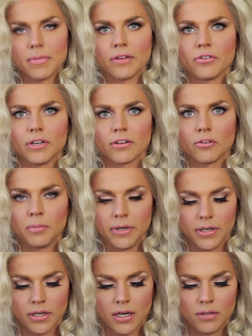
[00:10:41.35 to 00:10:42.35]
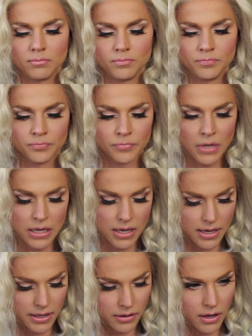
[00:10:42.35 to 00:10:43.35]
Mastic Spirit Gum
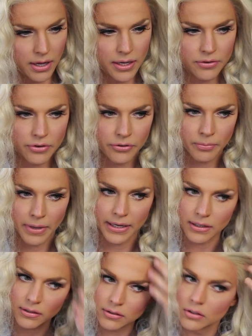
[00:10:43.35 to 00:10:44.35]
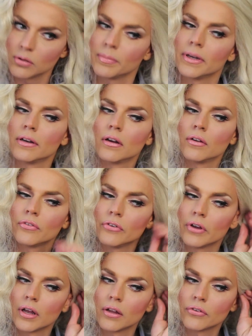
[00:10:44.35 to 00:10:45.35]
and I just paint a little bit
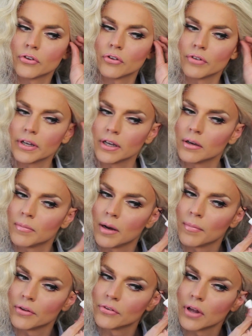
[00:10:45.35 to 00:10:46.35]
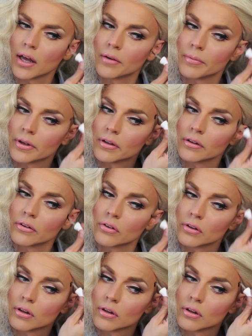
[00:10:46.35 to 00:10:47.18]
just over here by my sideburns.